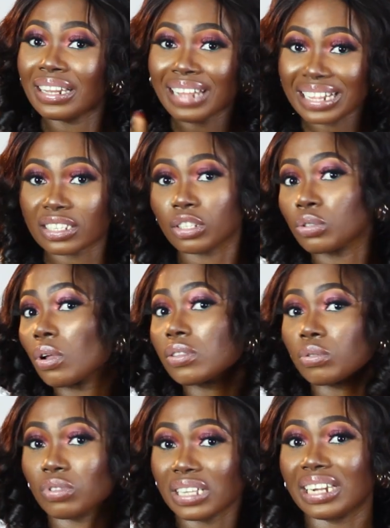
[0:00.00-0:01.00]
That is
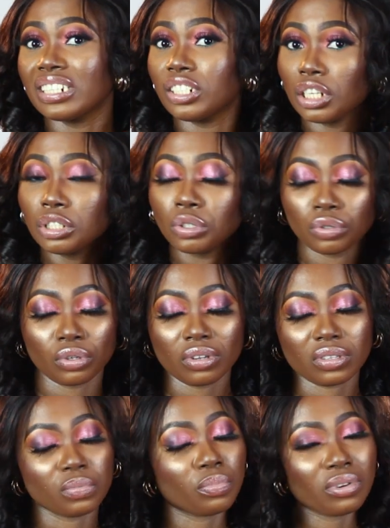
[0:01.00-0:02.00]
not totally
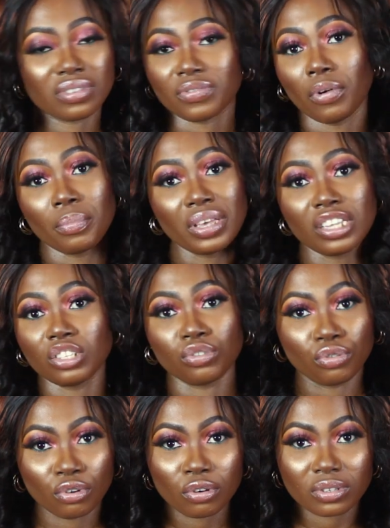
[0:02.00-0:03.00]
dangerous, but for me it's
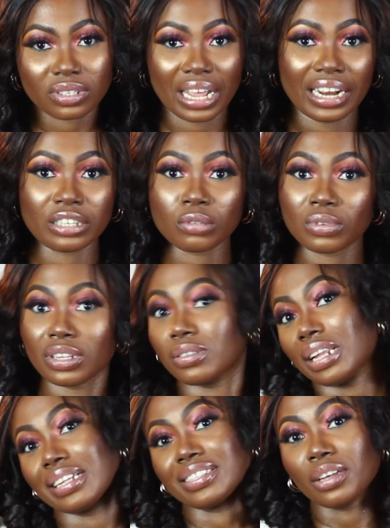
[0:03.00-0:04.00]
gross, and I just wanted
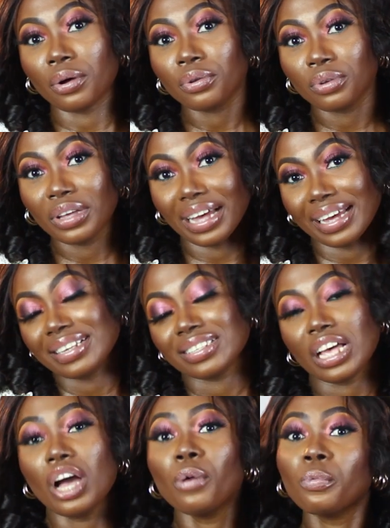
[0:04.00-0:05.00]
to like tell you guys,